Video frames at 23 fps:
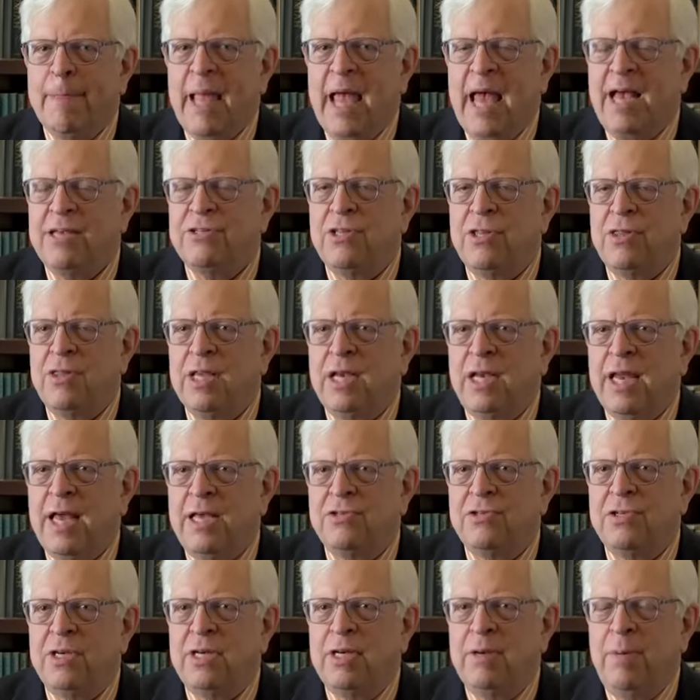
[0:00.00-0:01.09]
Hasn't the
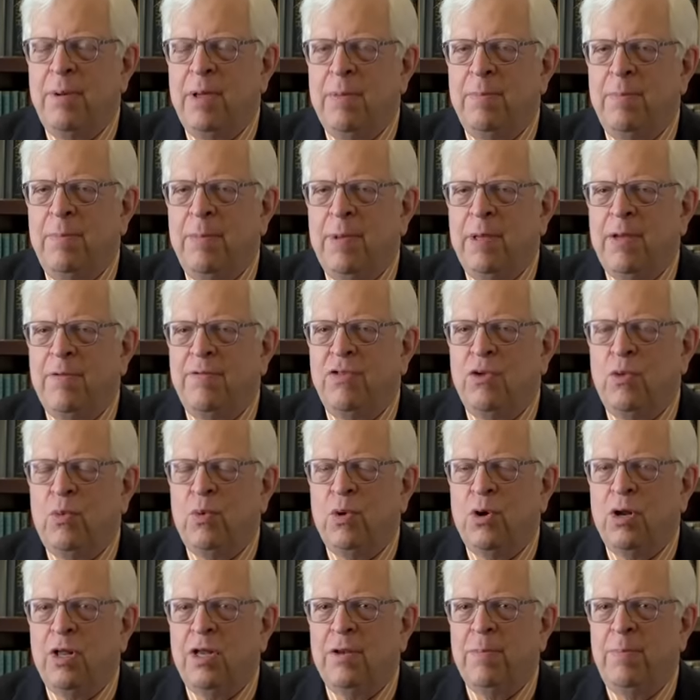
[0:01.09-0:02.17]
lesson of the
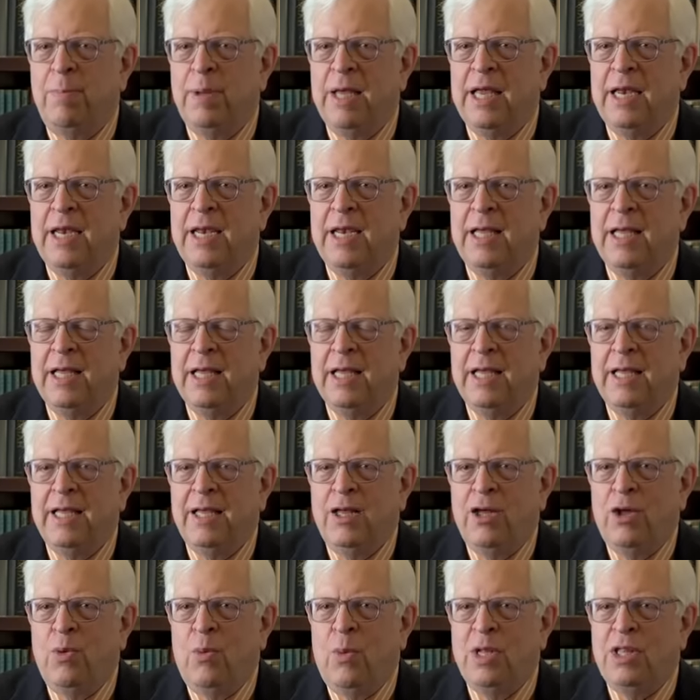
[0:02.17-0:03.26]
world been
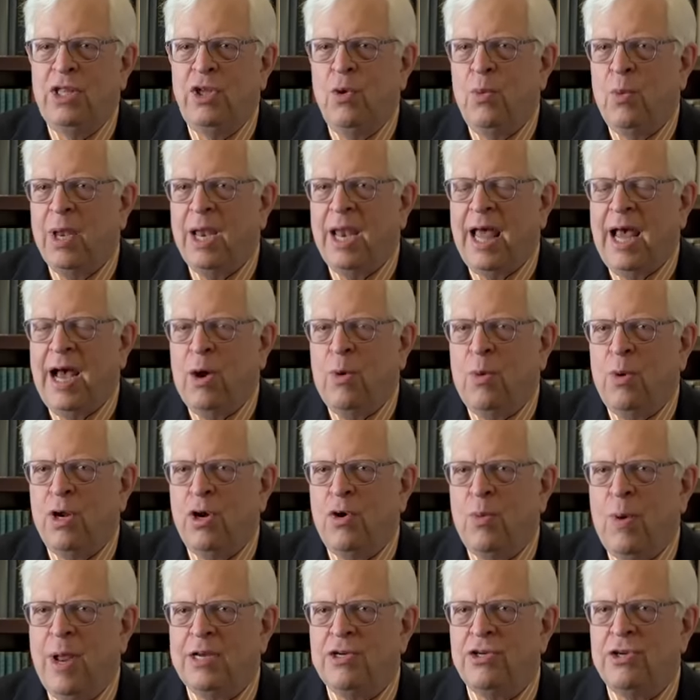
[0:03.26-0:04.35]
when you allow
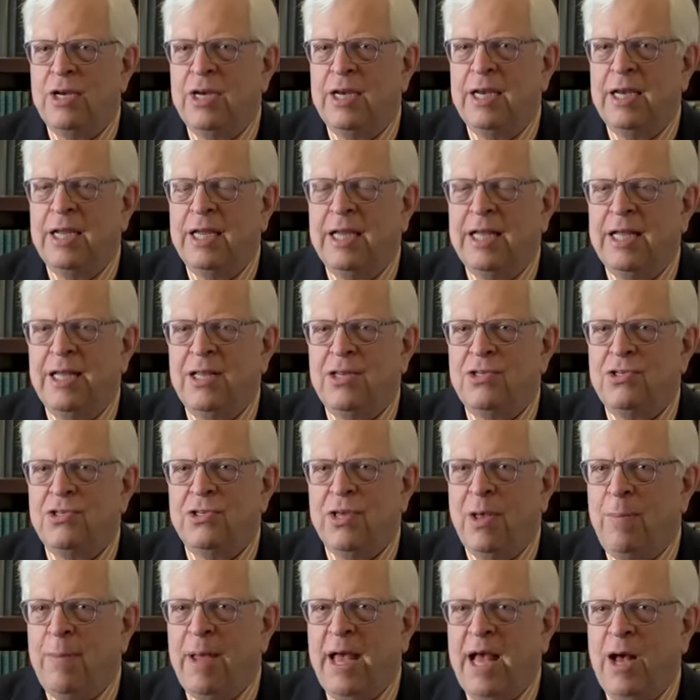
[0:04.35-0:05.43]
aggression,
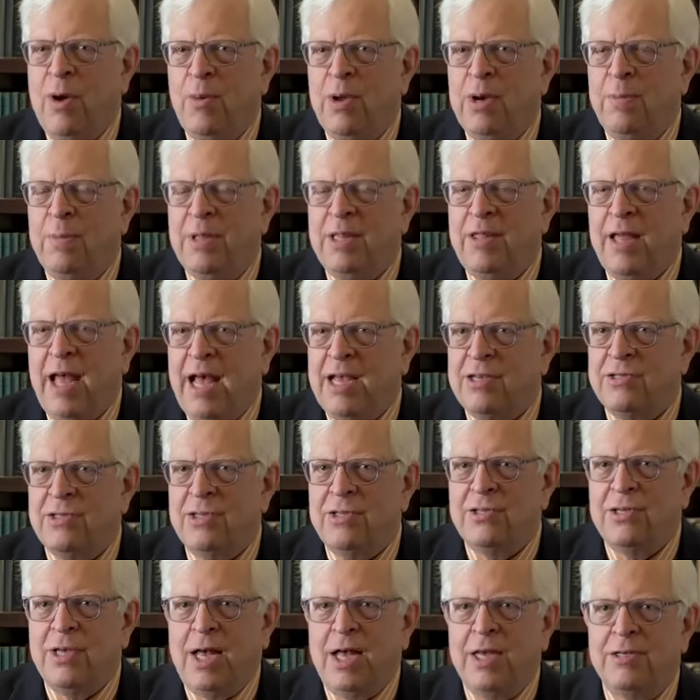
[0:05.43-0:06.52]
somehow it
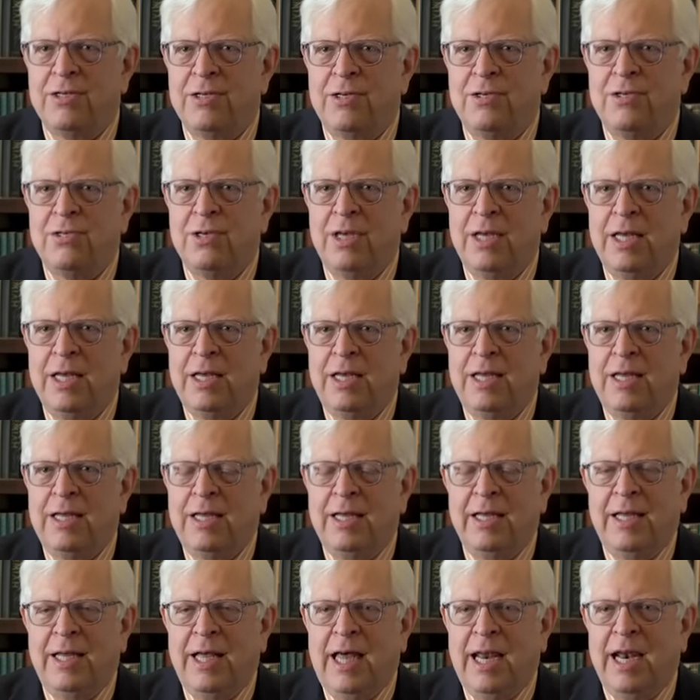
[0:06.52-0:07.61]
metastasizes
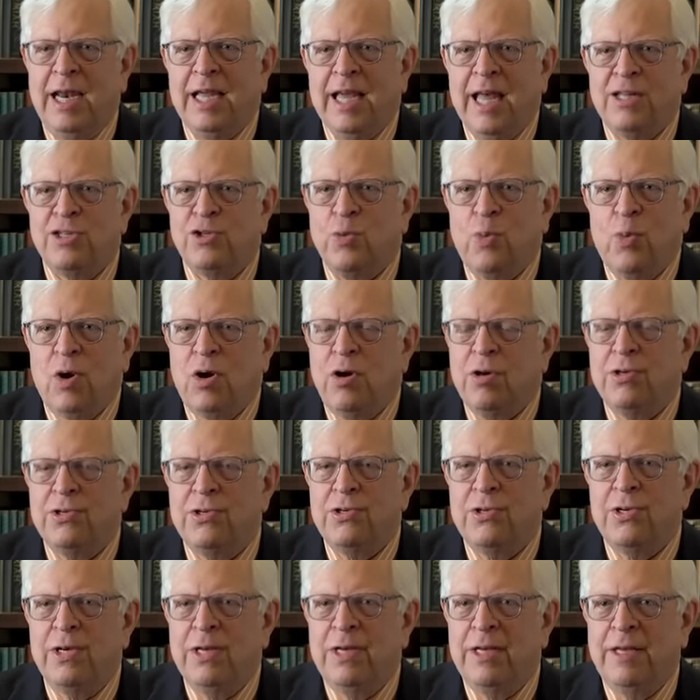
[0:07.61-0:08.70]
and it gets
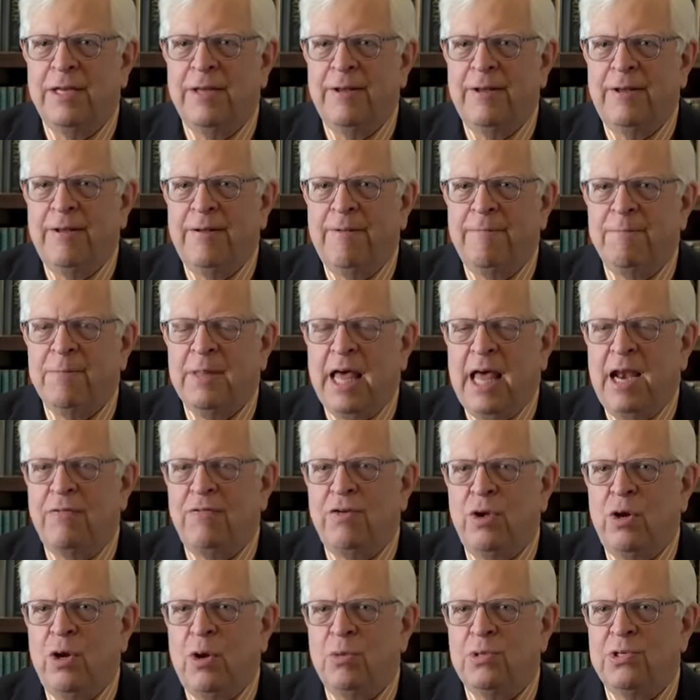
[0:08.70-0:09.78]
worse? And if
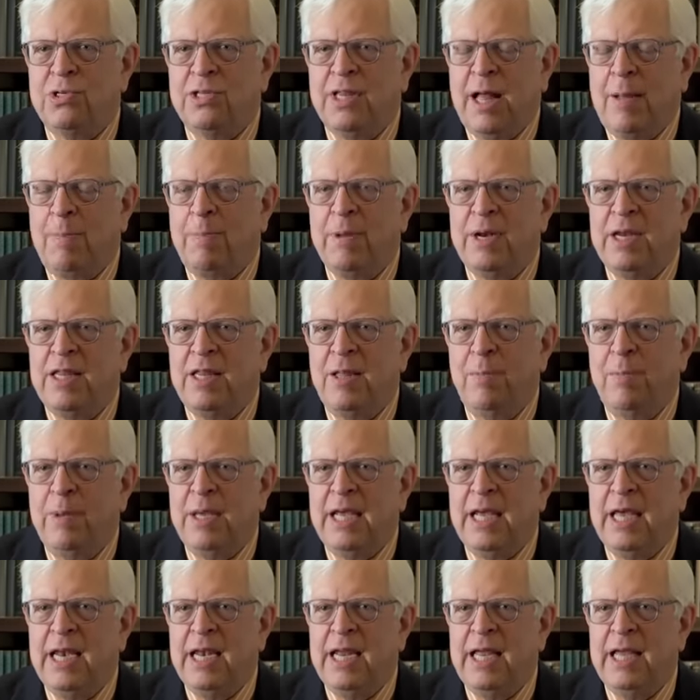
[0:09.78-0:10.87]
you don't stop it in the
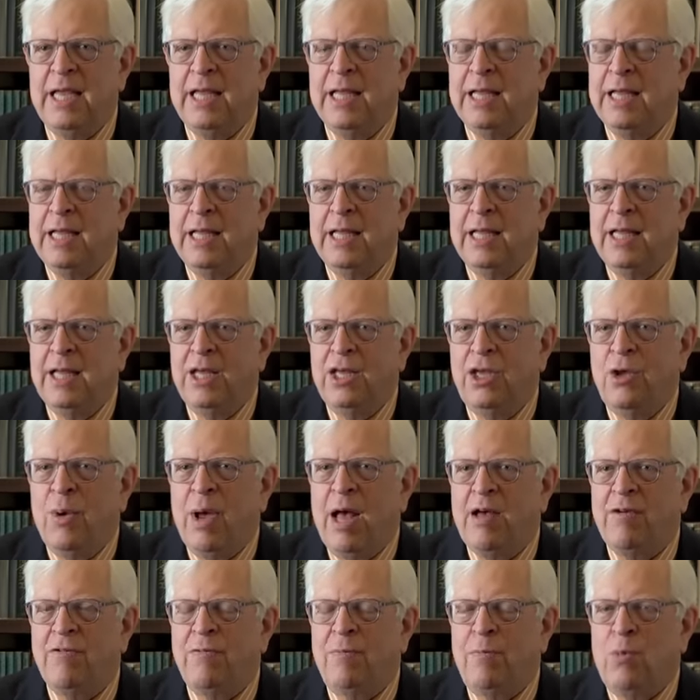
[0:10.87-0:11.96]
beginning, you
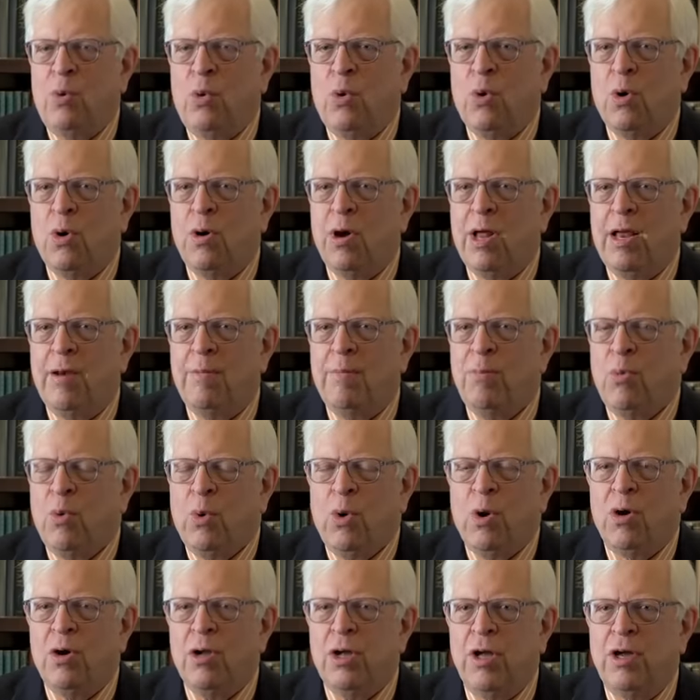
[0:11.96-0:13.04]
have more and
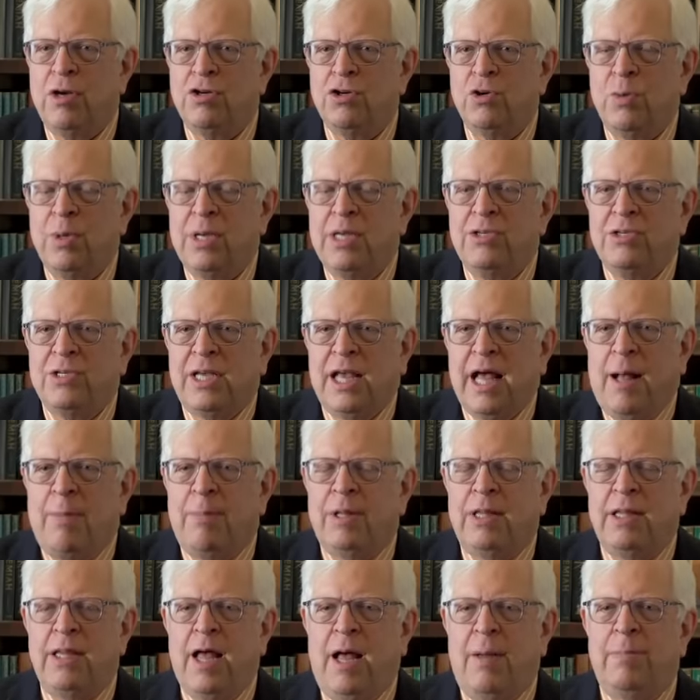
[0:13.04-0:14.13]
more countries
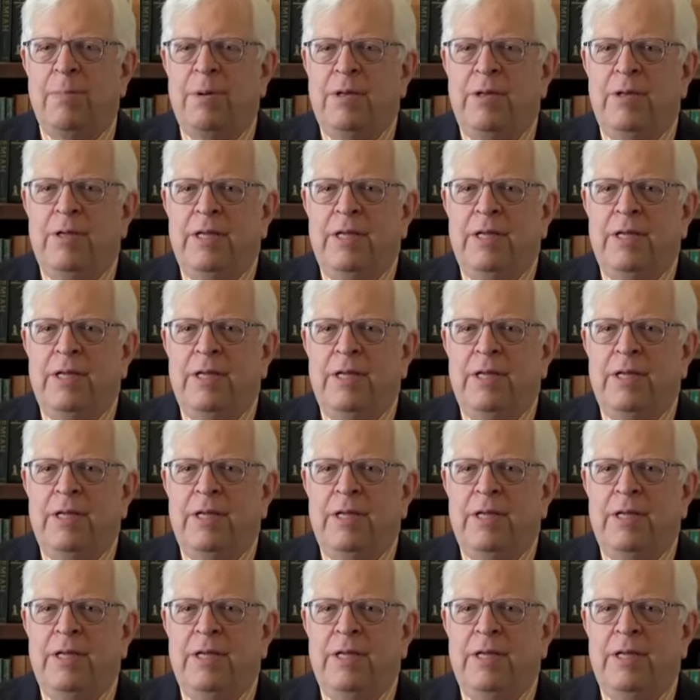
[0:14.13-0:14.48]
gobbled up.